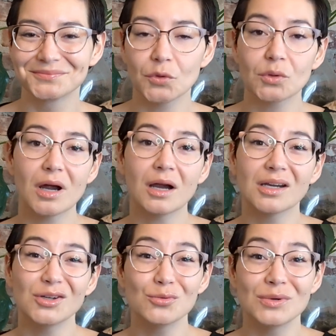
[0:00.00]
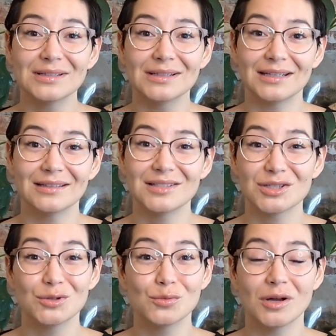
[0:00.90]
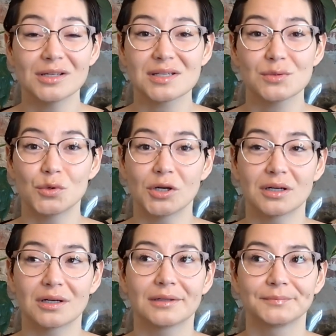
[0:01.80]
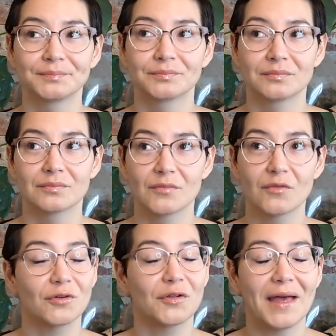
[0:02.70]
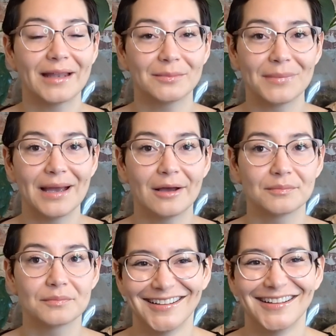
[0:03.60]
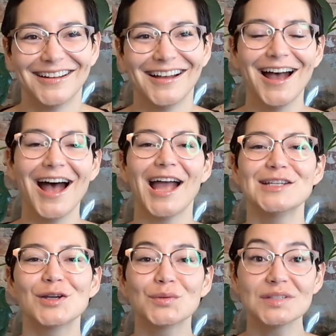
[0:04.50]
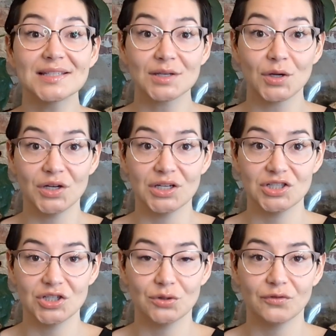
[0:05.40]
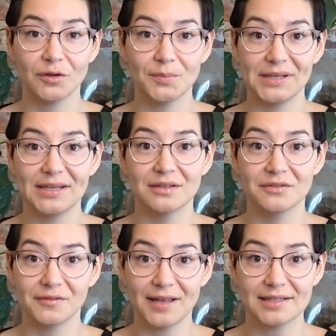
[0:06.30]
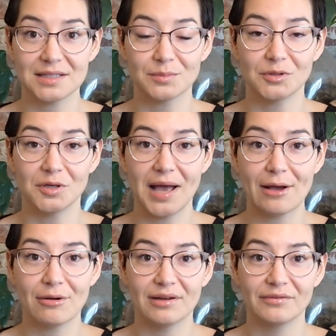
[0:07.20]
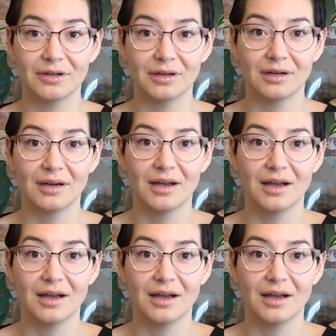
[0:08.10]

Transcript: Or are you willing? Do you want to work for that amount? I don't discourage you from being flexible. However,